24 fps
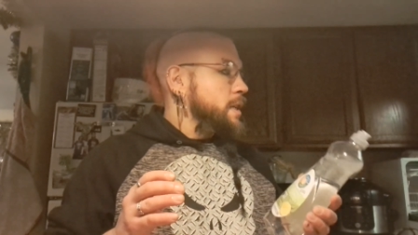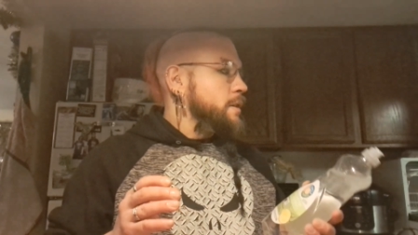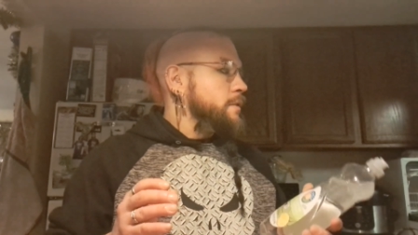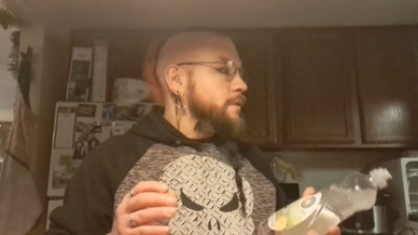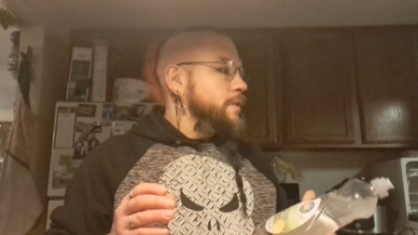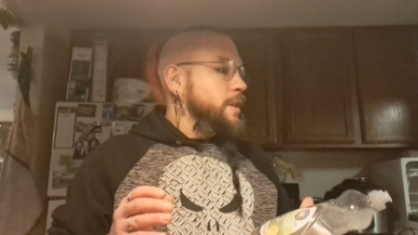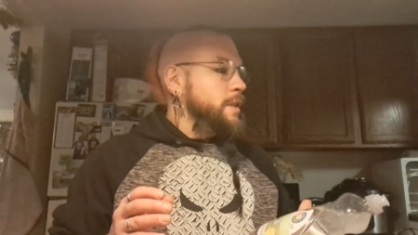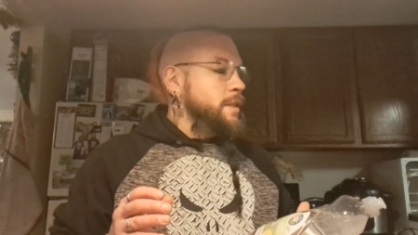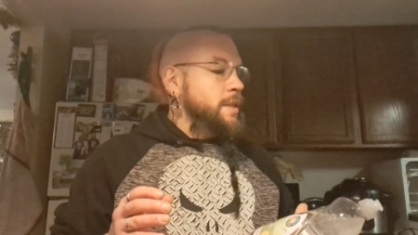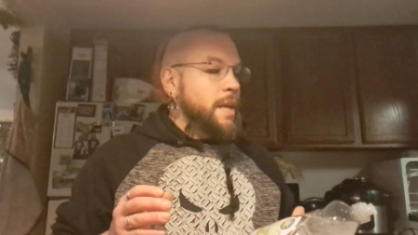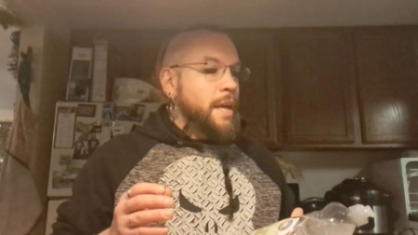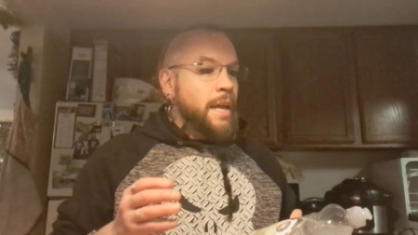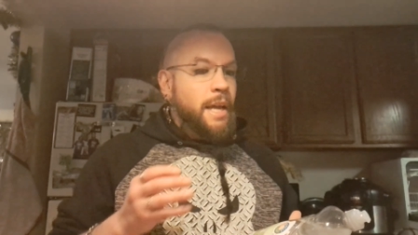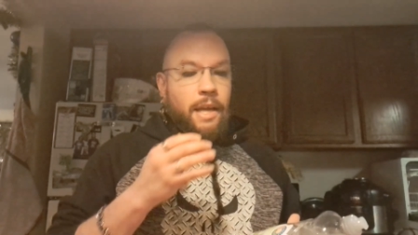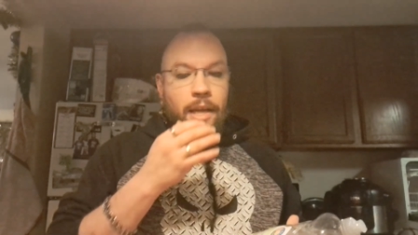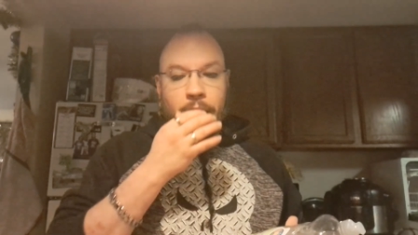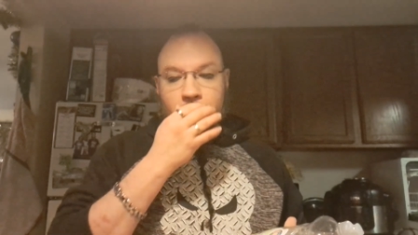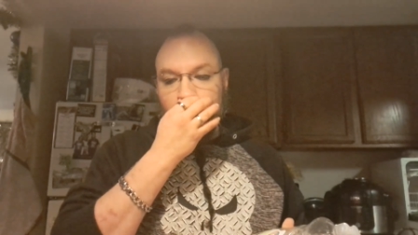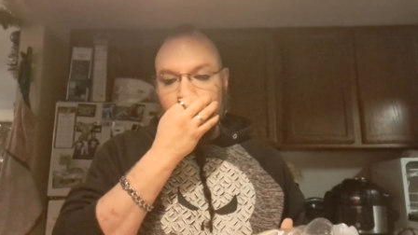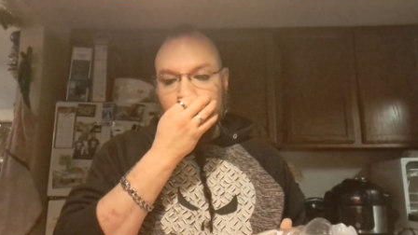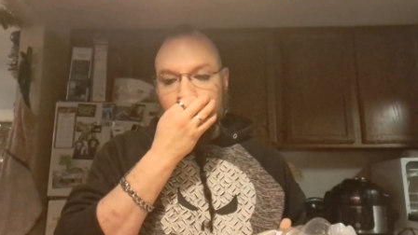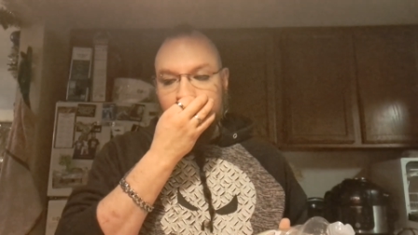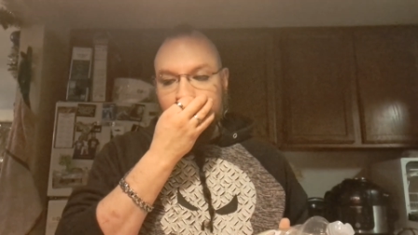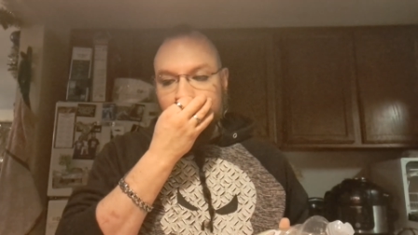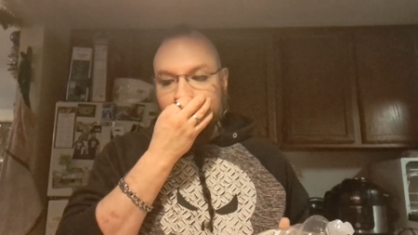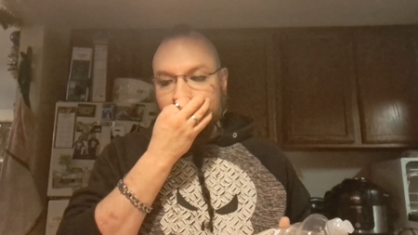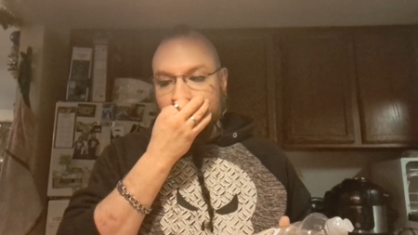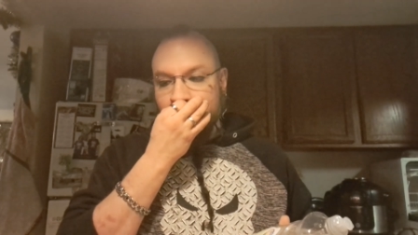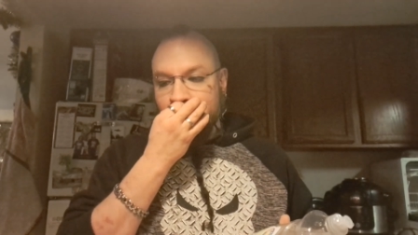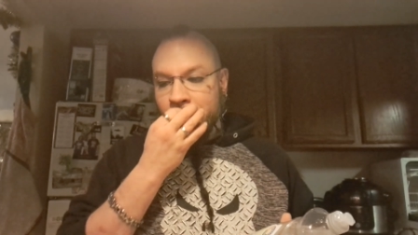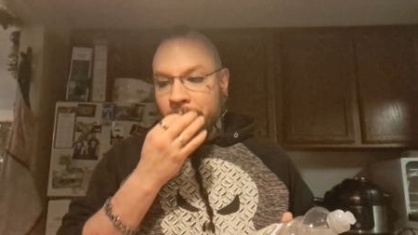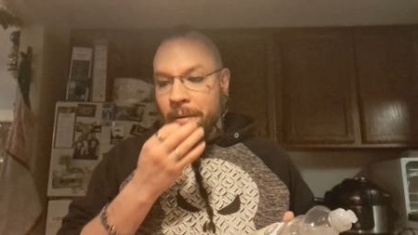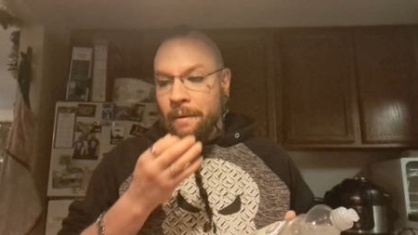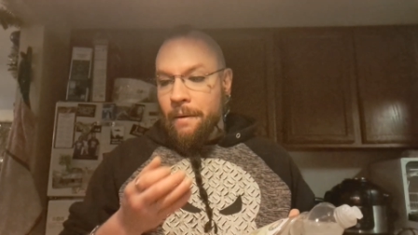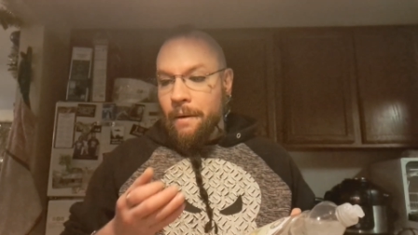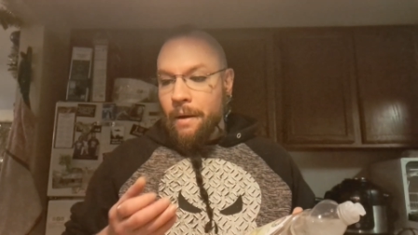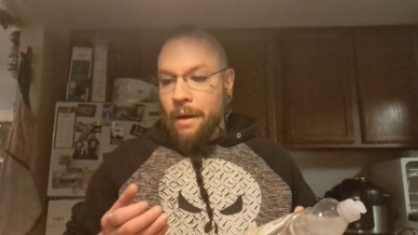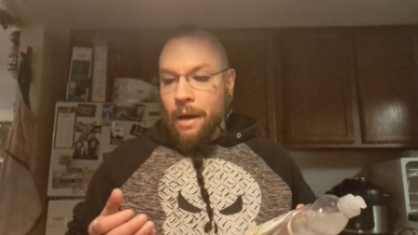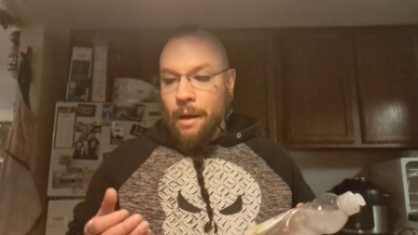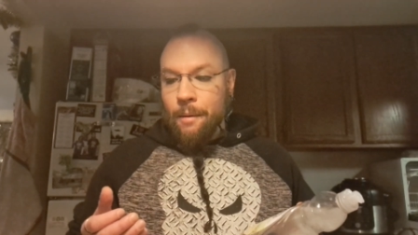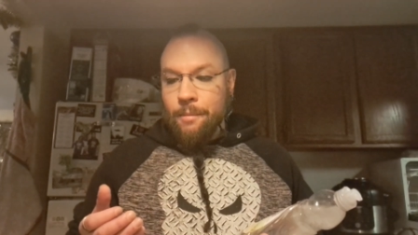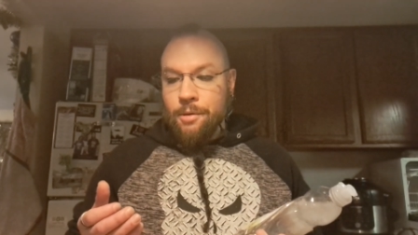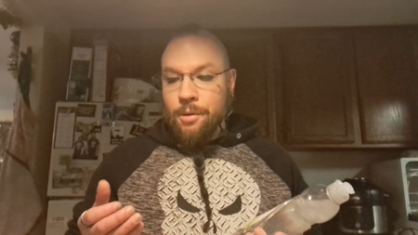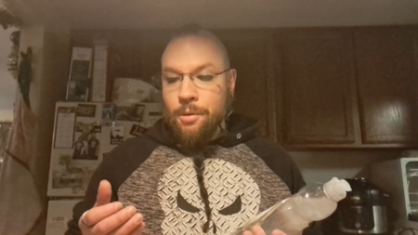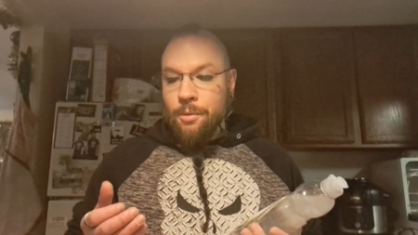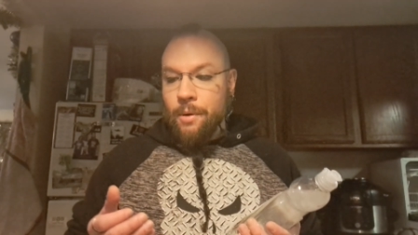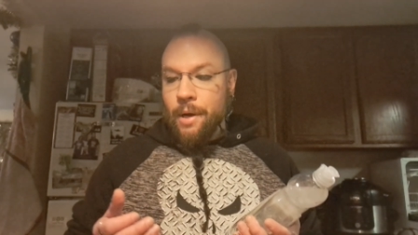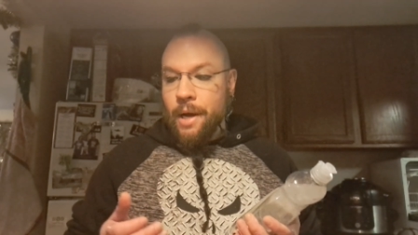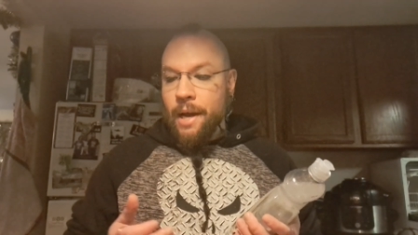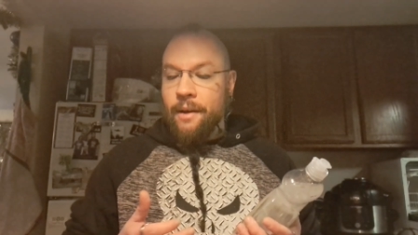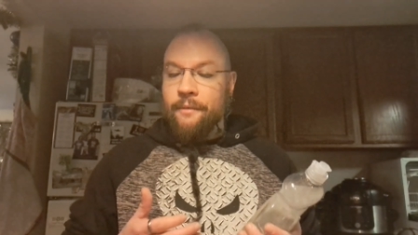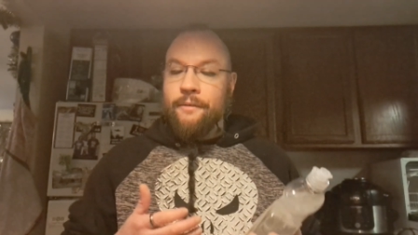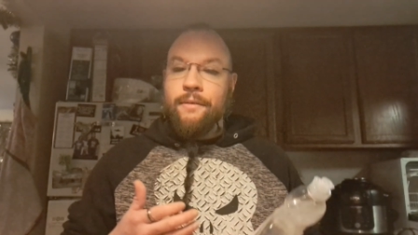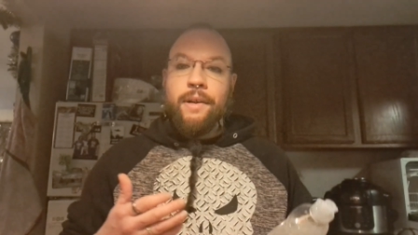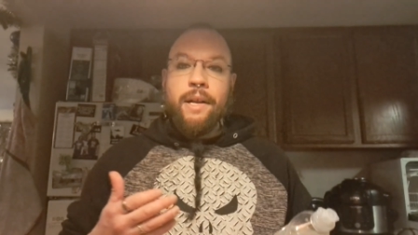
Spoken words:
of it taking up to half